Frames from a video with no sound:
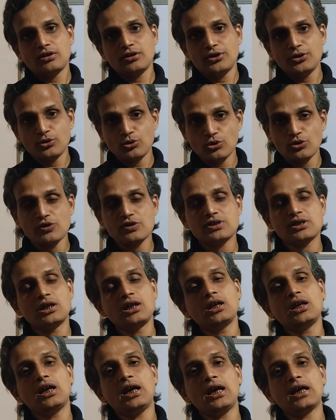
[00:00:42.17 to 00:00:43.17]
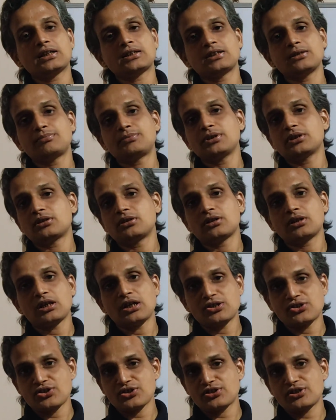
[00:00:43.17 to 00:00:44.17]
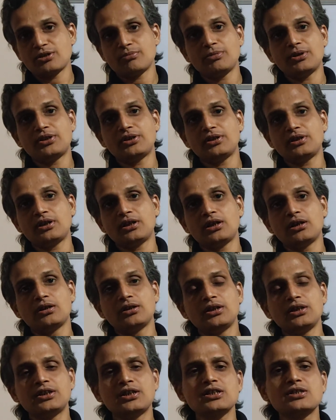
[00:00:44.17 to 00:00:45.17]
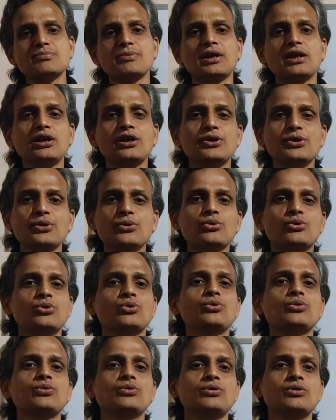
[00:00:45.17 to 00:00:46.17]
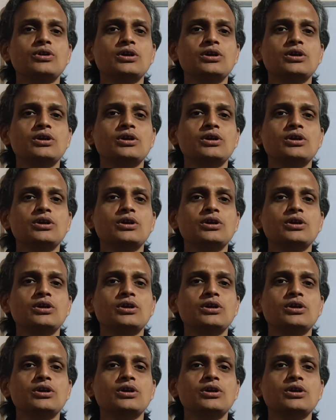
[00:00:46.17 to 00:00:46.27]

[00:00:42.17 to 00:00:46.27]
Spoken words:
universally accepted construction material. It is mainly due to